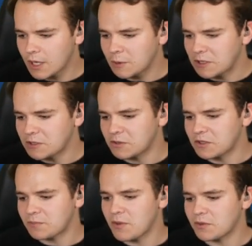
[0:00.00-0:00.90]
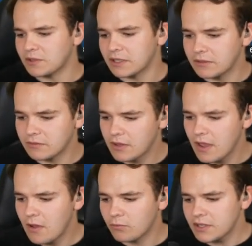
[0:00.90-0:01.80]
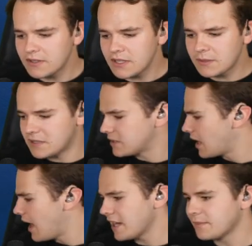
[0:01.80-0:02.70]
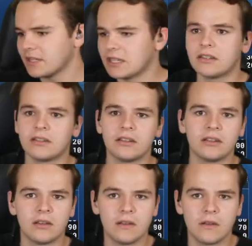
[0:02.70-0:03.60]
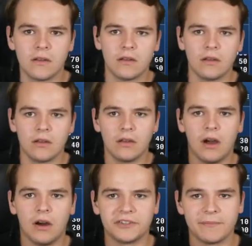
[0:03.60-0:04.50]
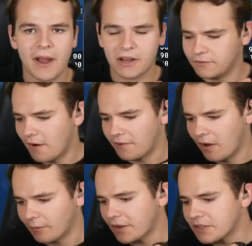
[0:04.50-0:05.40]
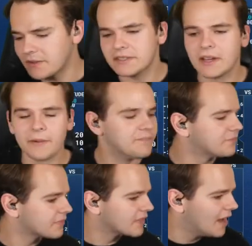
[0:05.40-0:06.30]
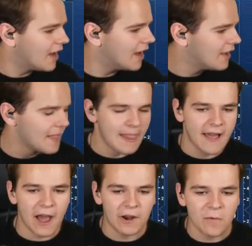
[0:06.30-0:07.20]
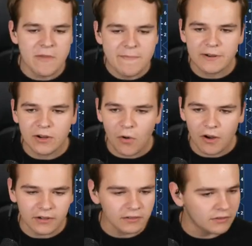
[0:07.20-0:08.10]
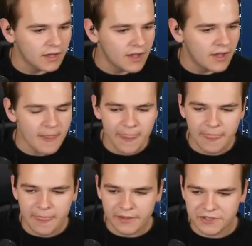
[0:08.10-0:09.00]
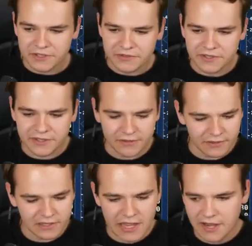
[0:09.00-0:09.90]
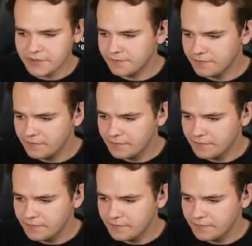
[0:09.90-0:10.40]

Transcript: Are we ready to do this beautifully? What is this beside me? Oh, it's the microphone arm. That's a bit dumb. Yeah. I don't meep corn. Let's do this. Let's land.